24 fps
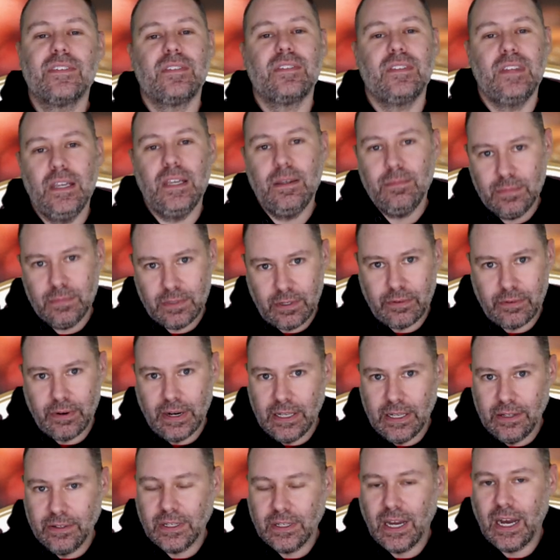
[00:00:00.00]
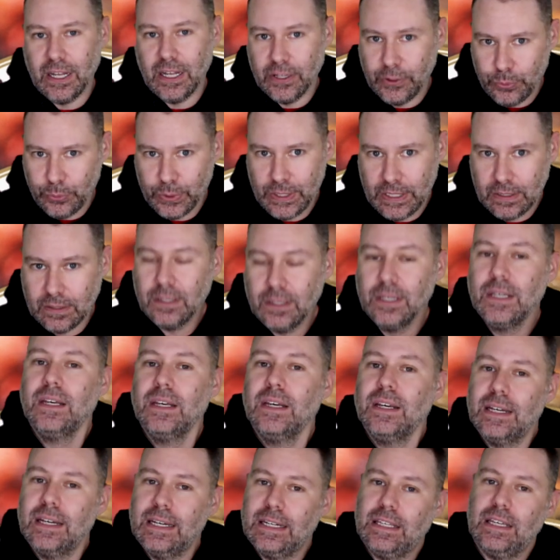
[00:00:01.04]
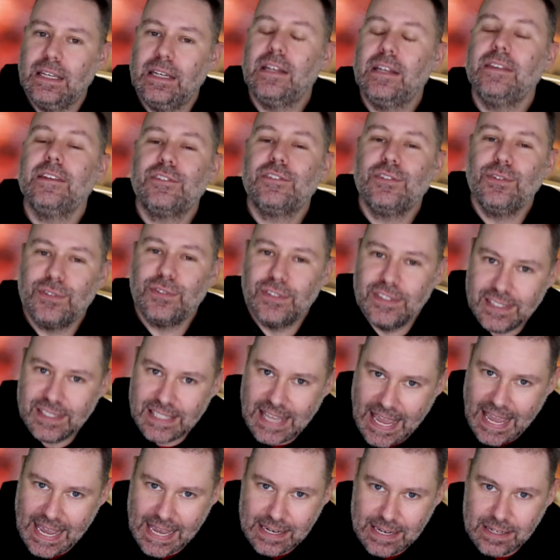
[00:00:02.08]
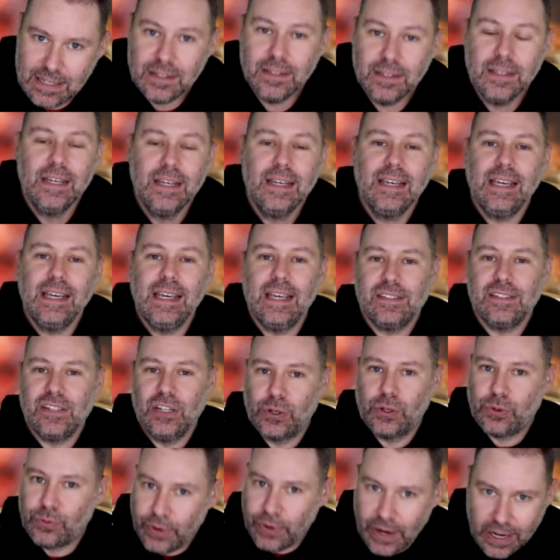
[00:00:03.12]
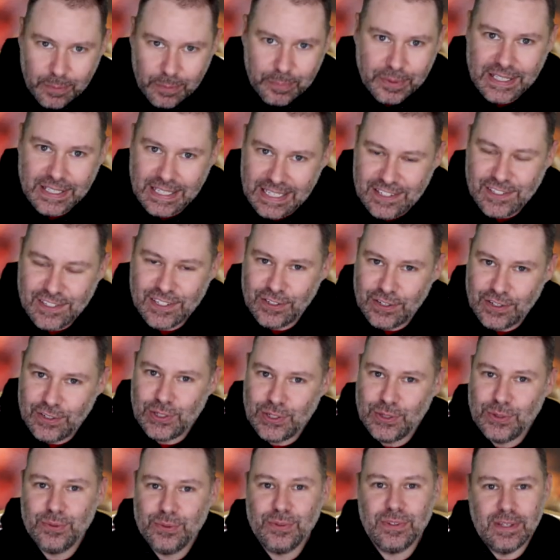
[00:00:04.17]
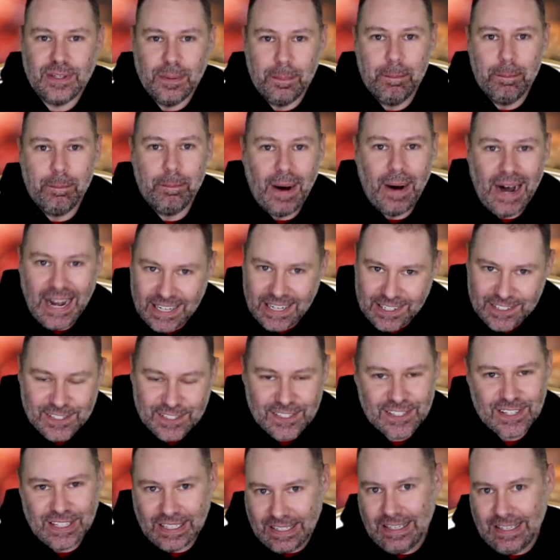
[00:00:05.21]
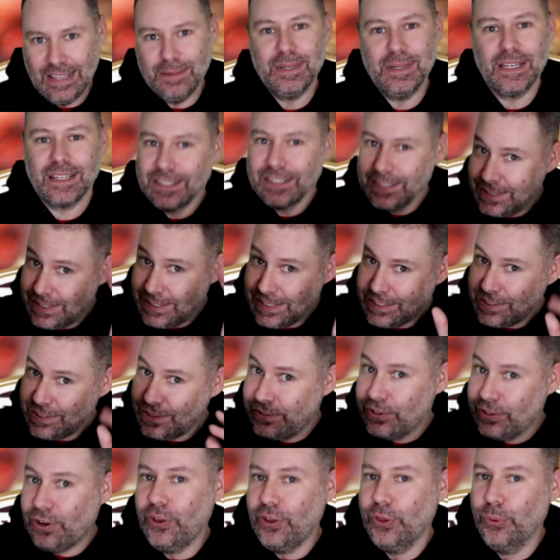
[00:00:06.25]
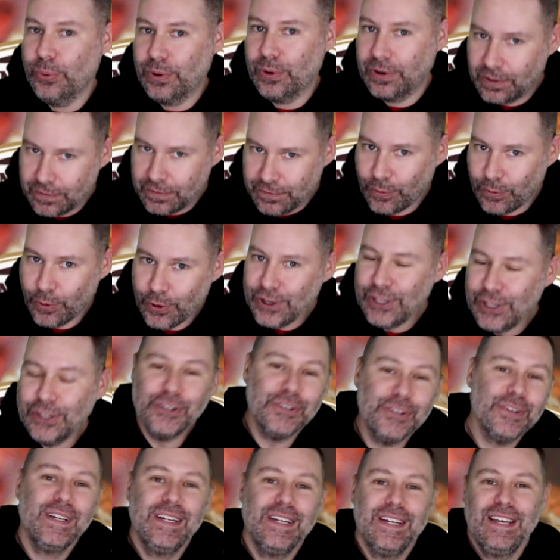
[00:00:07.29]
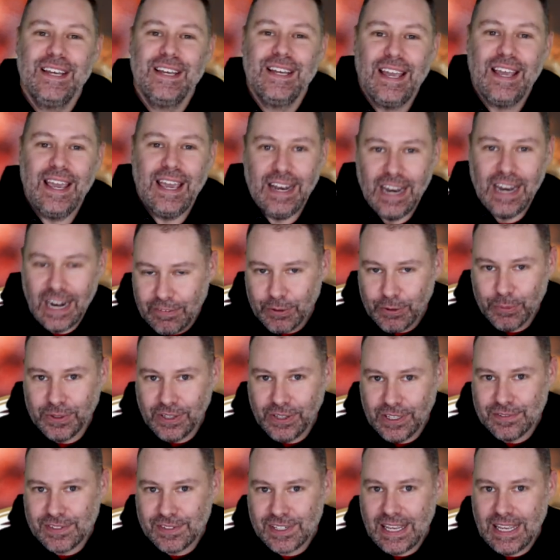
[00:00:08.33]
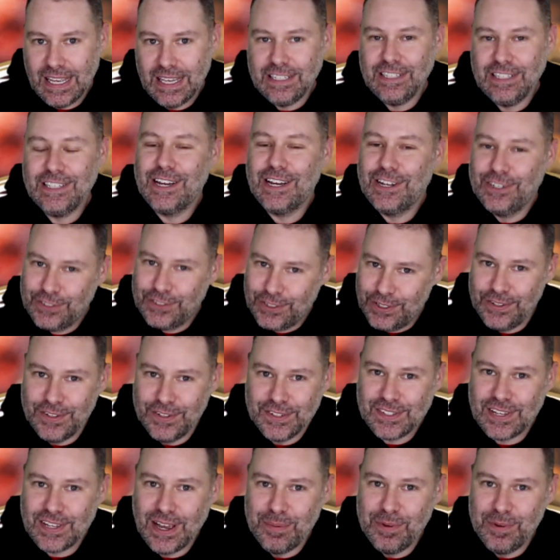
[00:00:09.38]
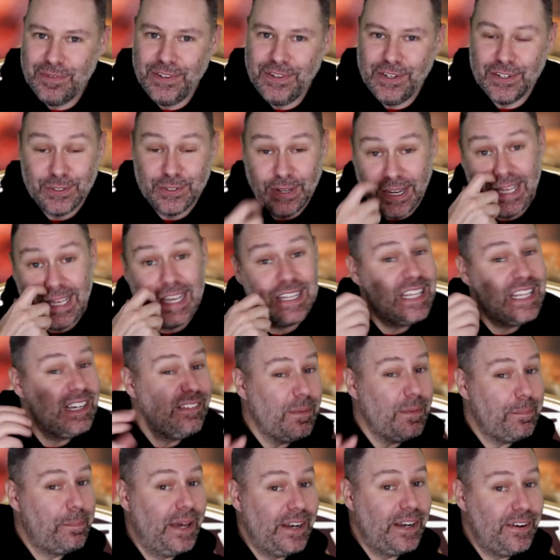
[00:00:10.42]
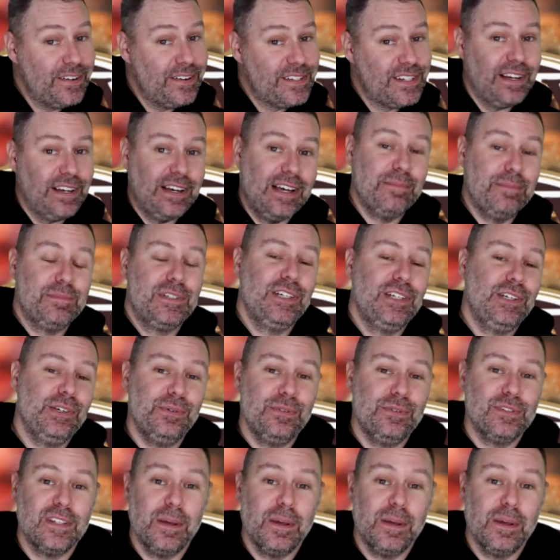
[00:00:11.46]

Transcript: themed around Halloween. Again, this uses candy. It's incredibly easy to do. The box, the gimmick, does all the work for you. And everyone loves candy during this time of year, so I can't think of a better time to use the